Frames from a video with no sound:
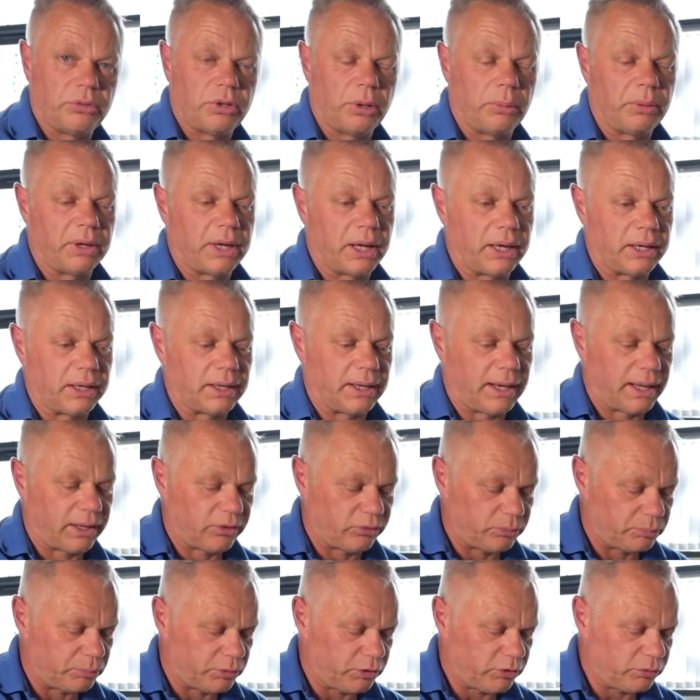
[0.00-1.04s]
so we're getting
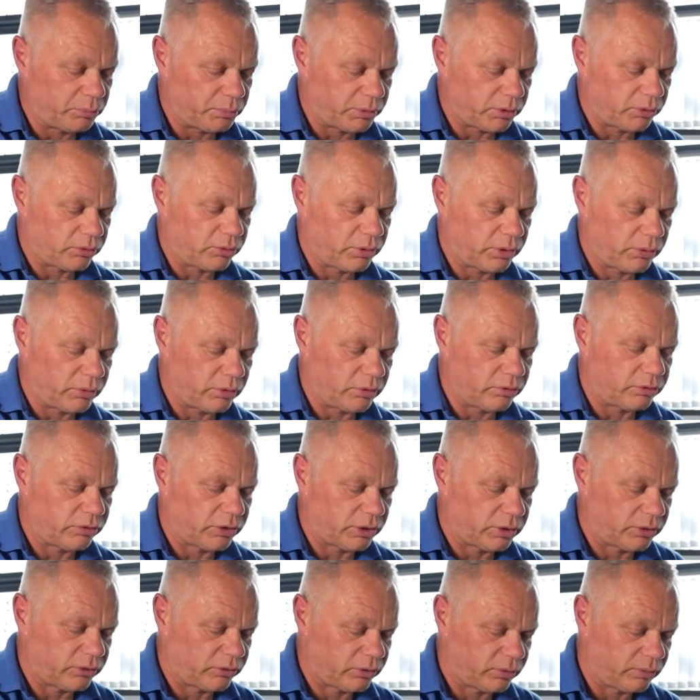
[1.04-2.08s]
less movement through the
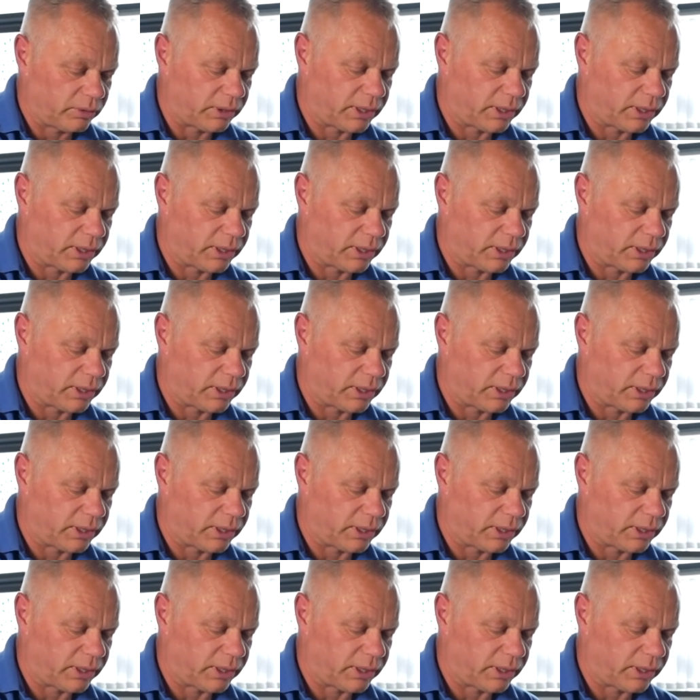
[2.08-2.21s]
foot.